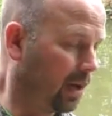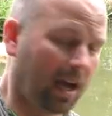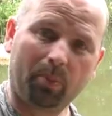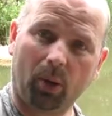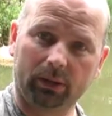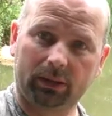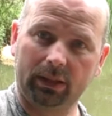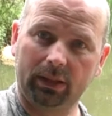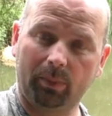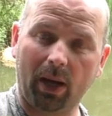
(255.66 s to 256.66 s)
I bought
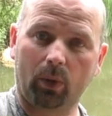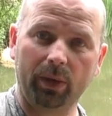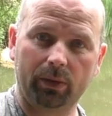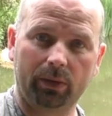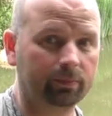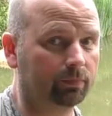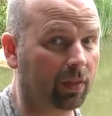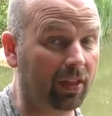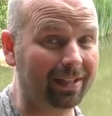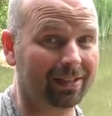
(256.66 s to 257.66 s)
the Black Widow.
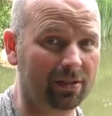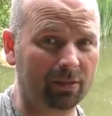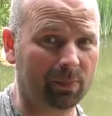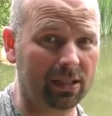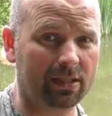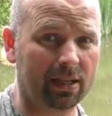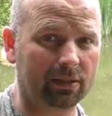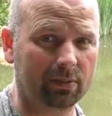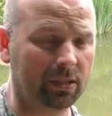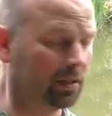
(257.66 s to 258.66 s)
That has not been sent
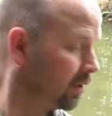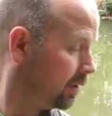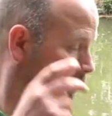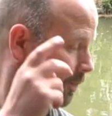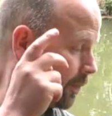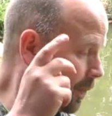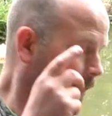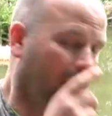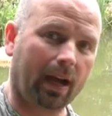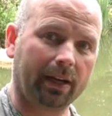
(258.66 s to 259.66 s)
to me.
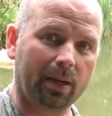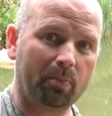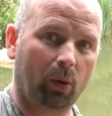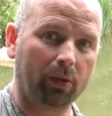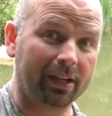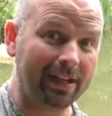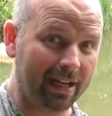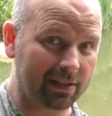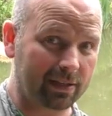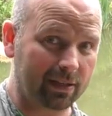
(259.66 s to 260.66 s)
And I bought the
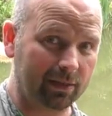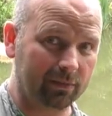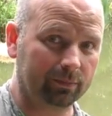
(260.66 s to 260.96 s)
next thing